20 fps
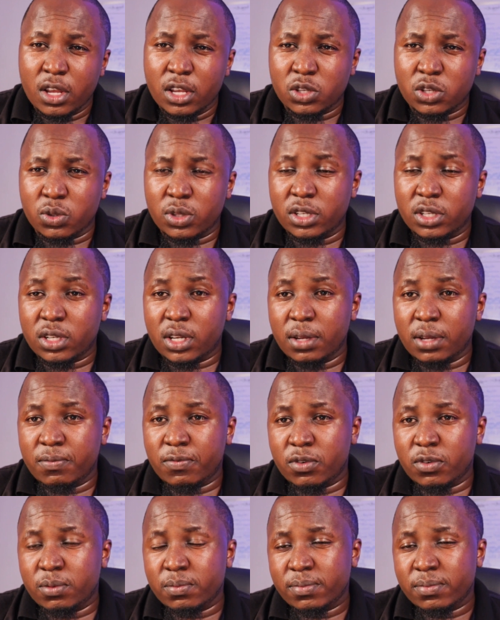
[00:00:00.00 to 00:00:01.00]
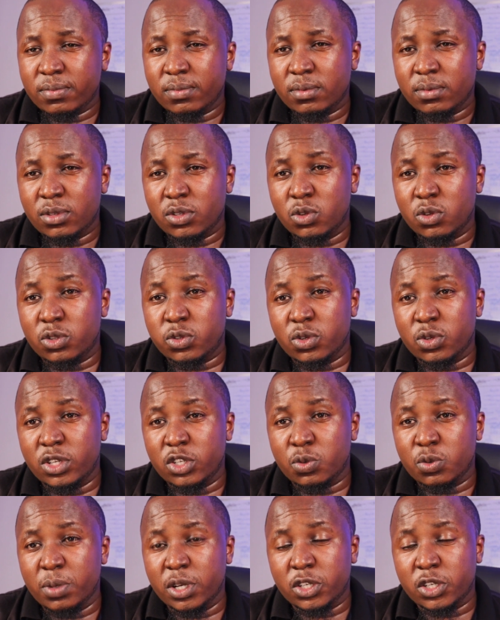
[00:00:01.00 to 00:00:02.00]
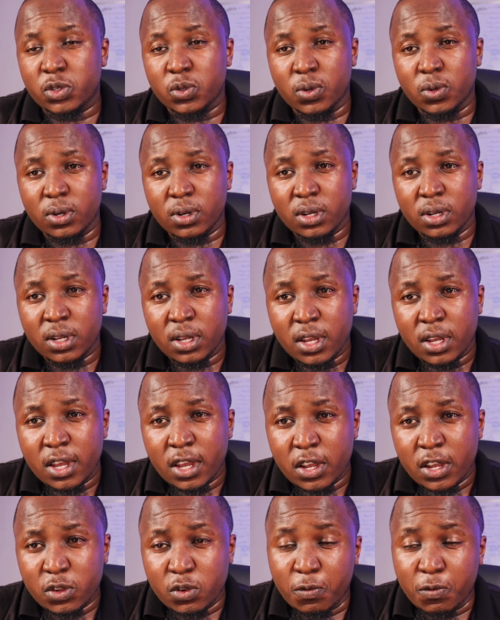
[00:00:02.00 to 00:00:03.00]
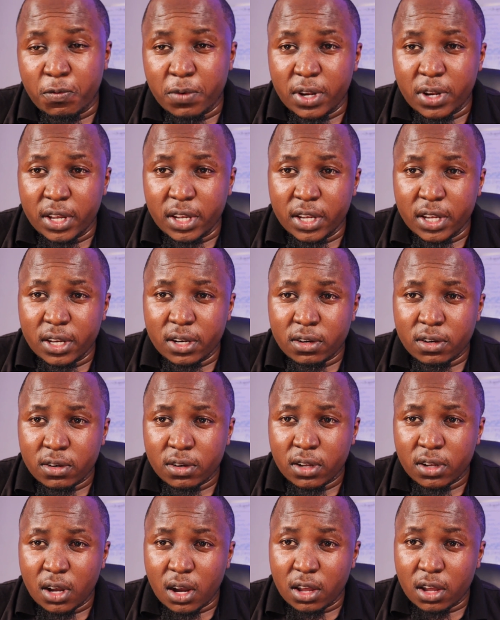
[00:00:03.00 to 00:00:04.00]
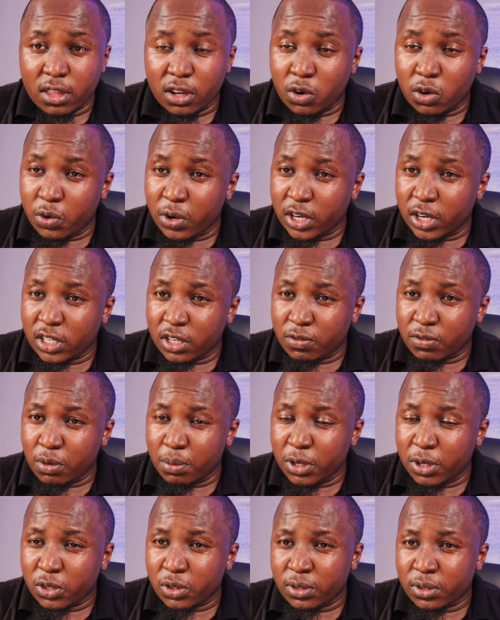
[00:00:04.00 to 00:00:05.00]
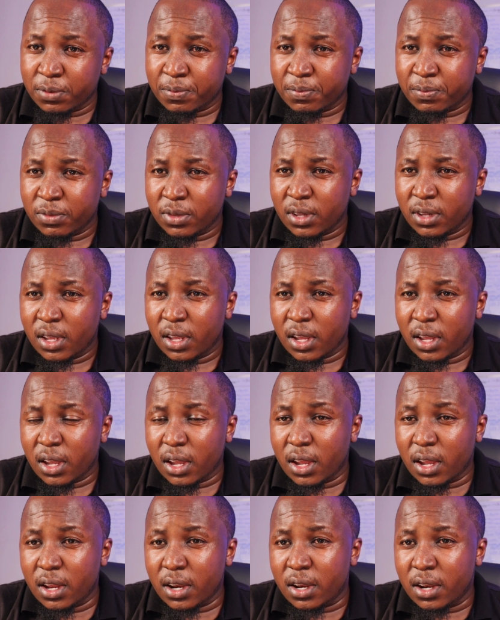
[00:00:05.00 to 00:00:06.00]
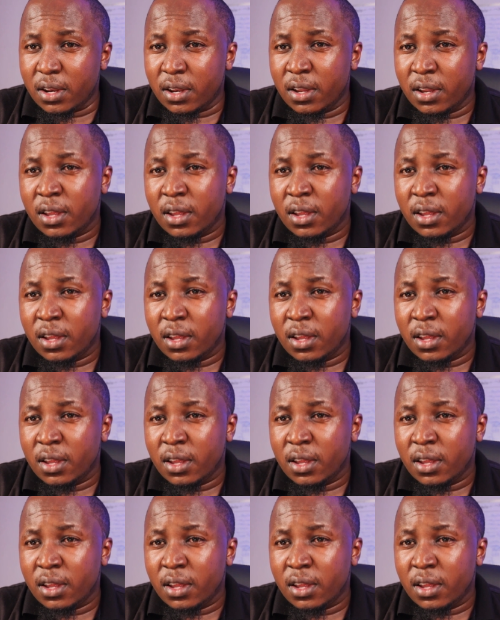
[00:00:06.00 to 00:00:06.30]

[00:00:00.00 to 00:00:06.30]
So this claim form, you also need to make sure you're filling in the correct information and